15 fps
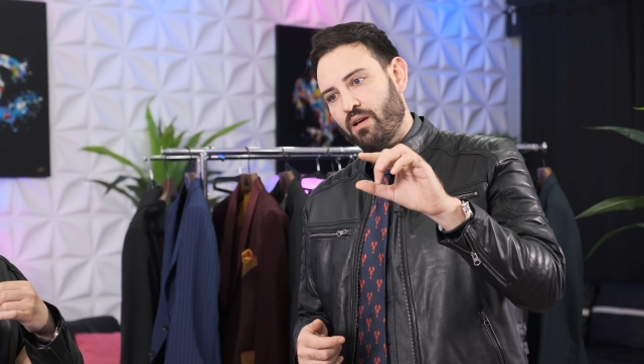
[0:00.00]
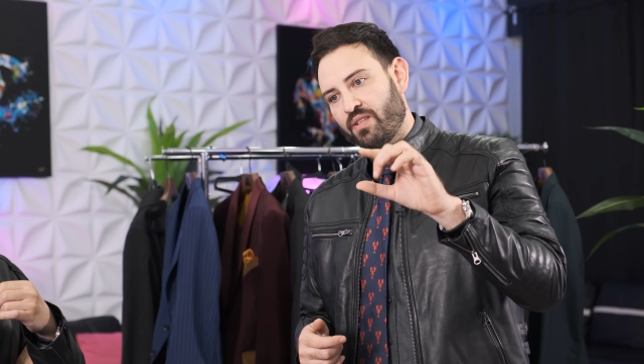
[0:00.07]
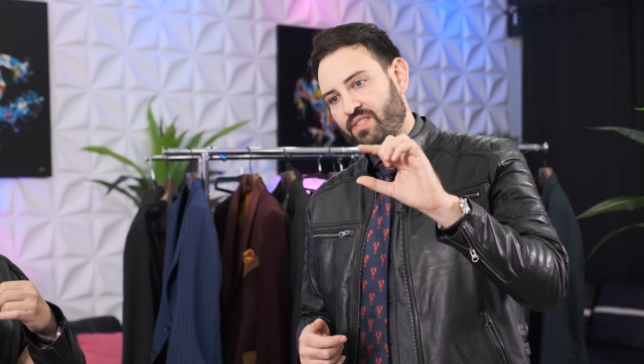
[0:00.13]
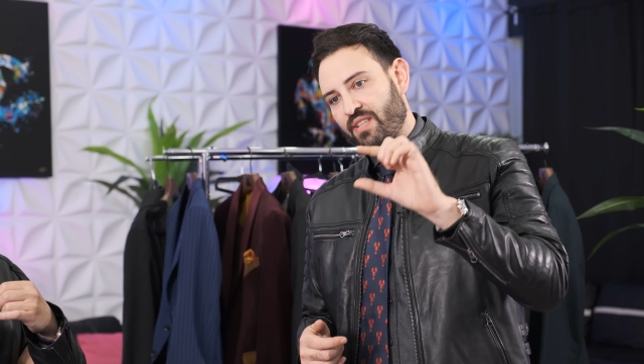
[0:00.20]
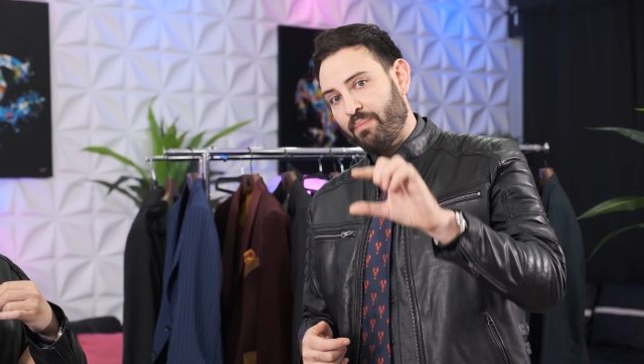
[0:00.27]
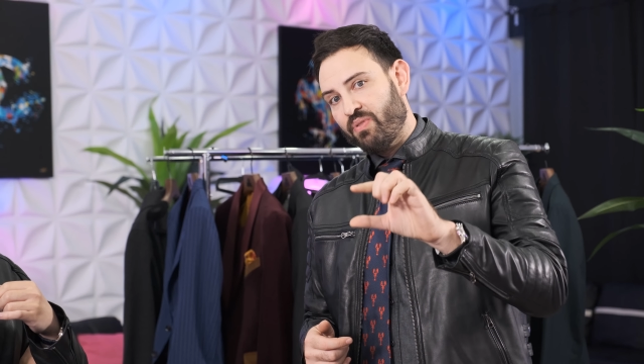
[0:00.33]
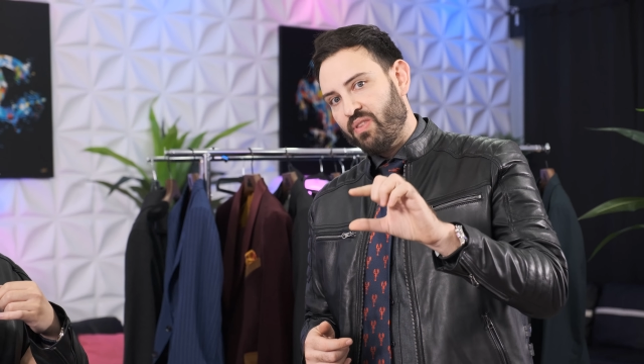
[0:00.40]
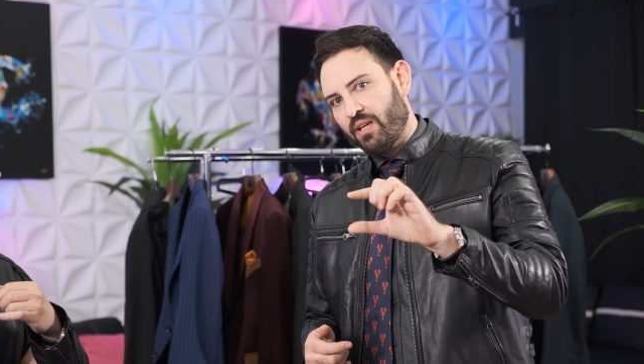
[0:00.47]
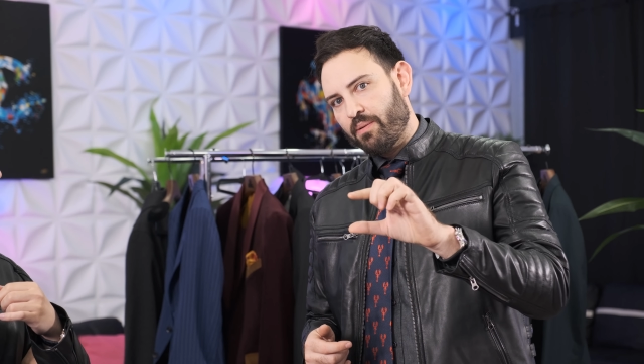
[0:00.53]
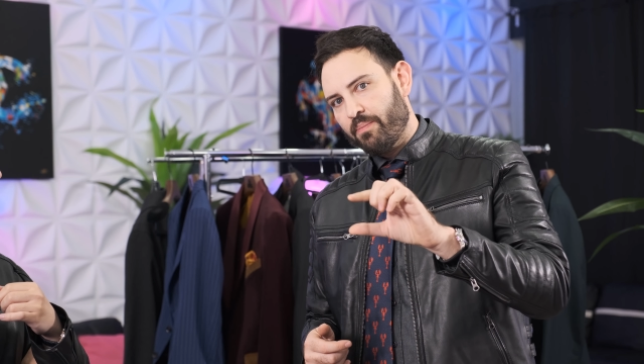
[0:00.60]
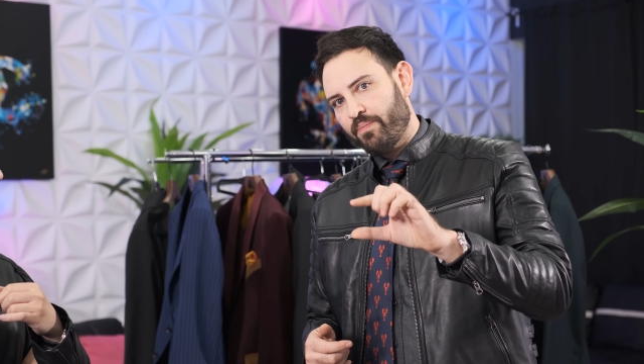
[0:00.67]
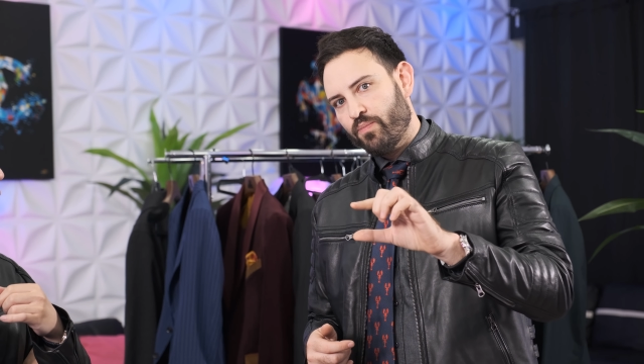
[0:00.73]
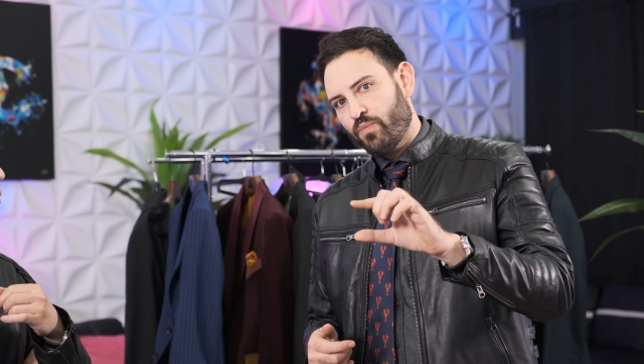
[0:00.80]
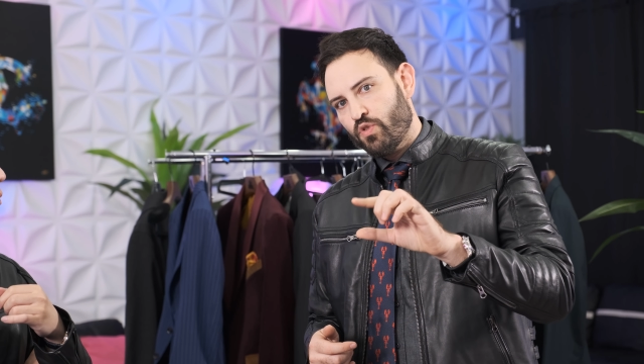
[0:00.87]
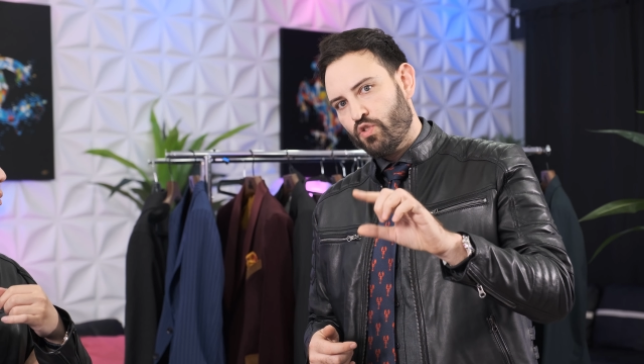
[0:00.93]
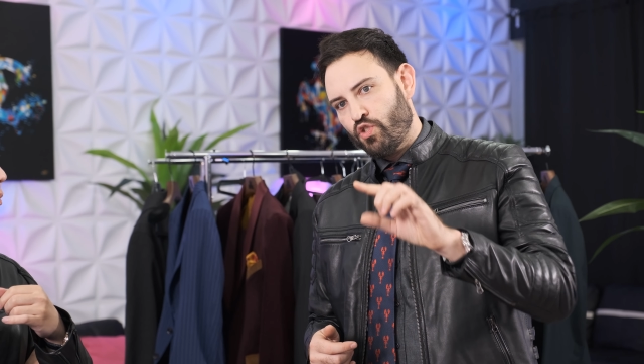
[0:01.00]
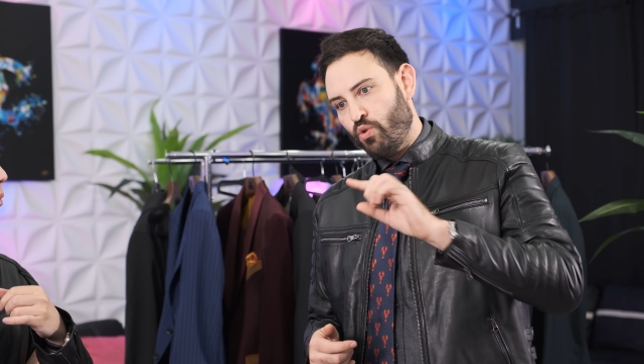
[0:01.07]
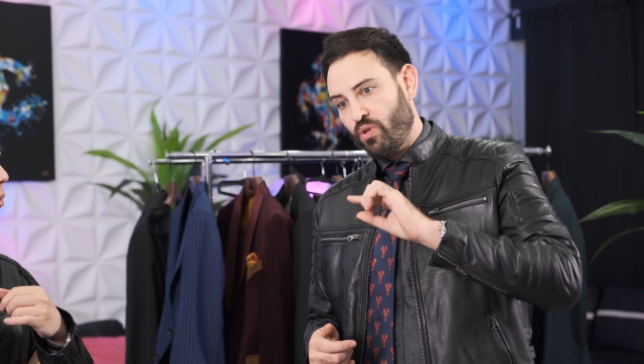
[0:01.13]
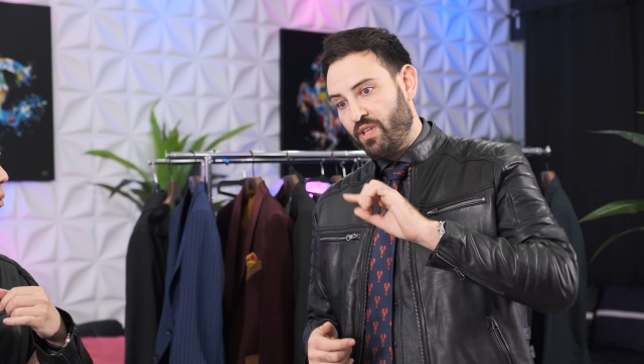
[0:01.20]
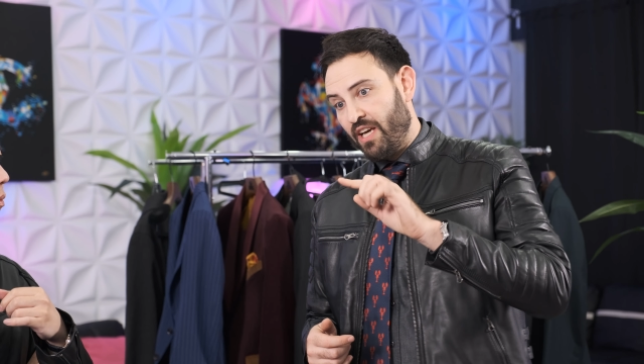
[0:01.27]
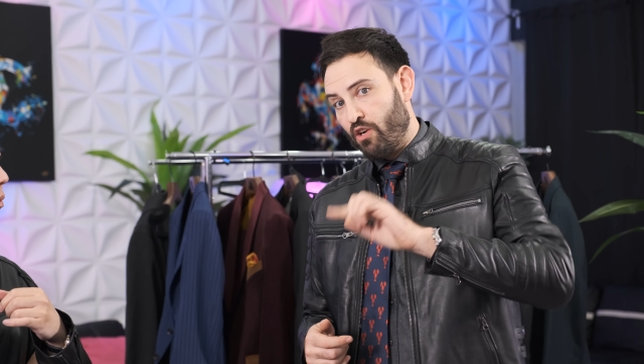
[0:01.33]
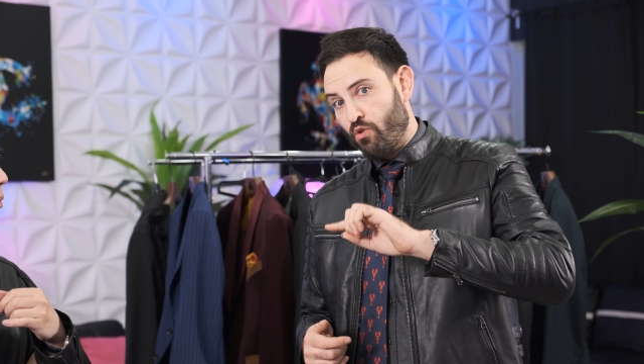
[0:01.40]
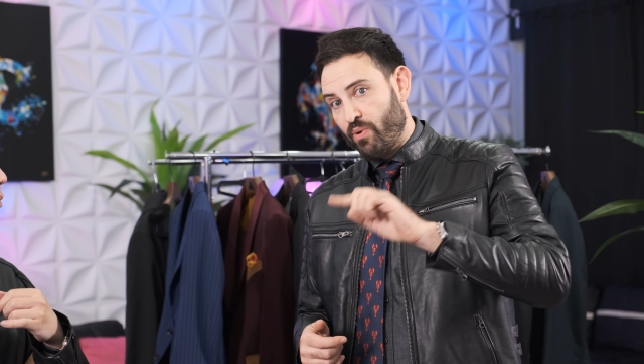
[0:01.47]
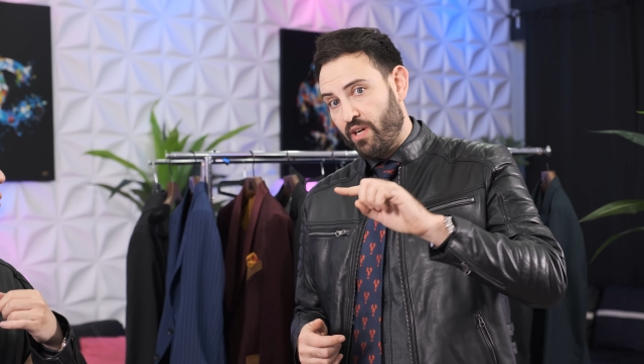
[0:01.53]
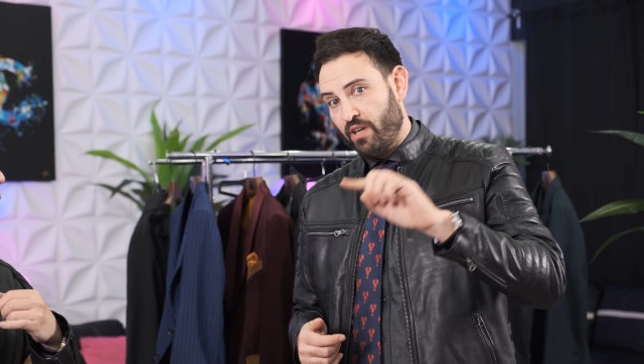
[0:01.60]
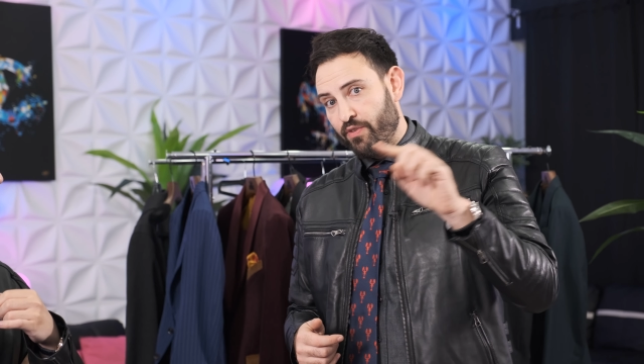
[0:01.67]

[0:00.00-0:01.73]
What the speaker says: something to get rid